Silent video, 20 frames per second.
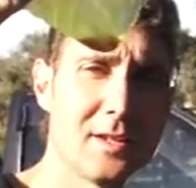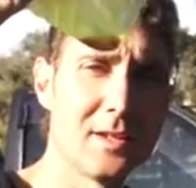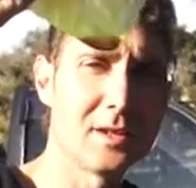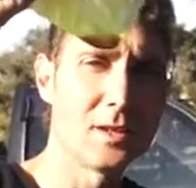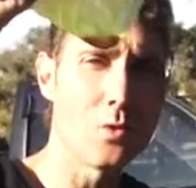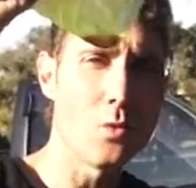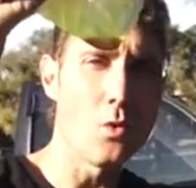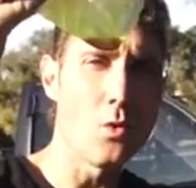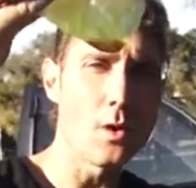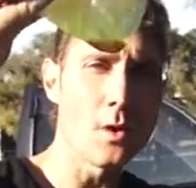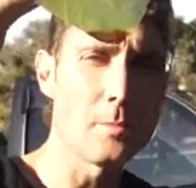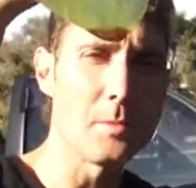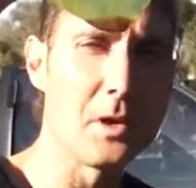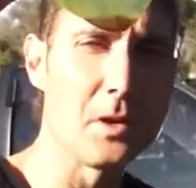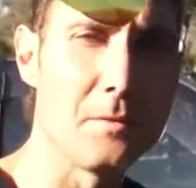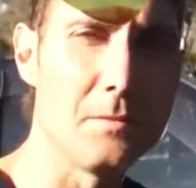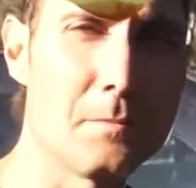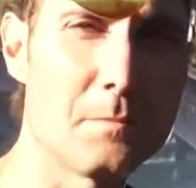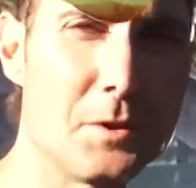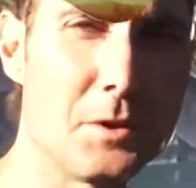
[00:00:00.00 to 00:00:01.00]
quite a bit of
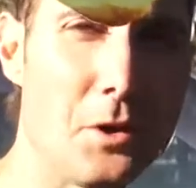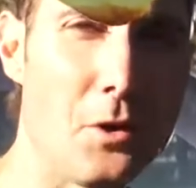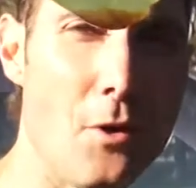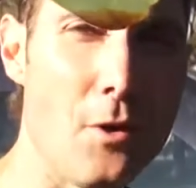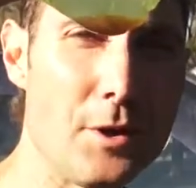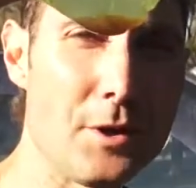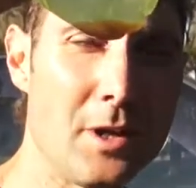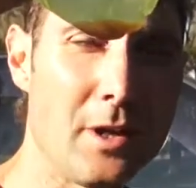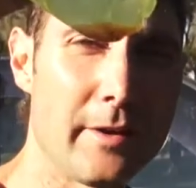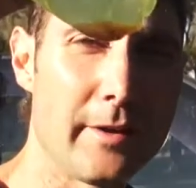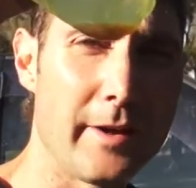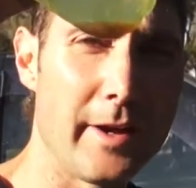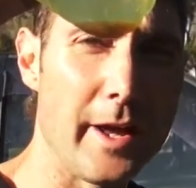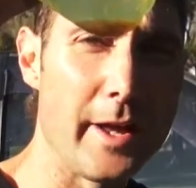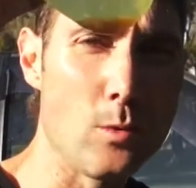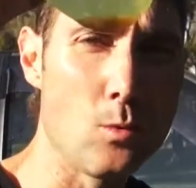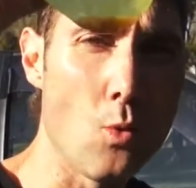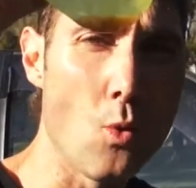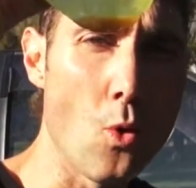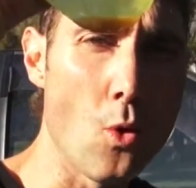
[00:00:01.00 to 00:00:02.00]
dirt
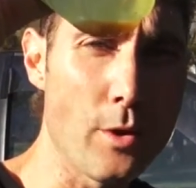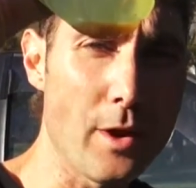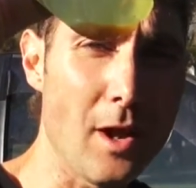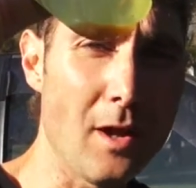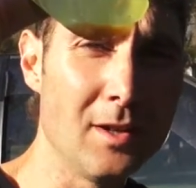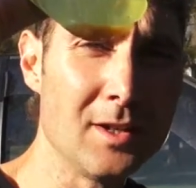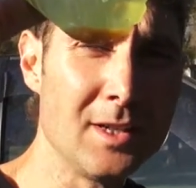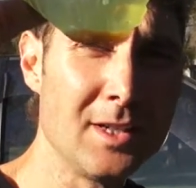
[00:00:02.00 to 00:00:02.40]
and water.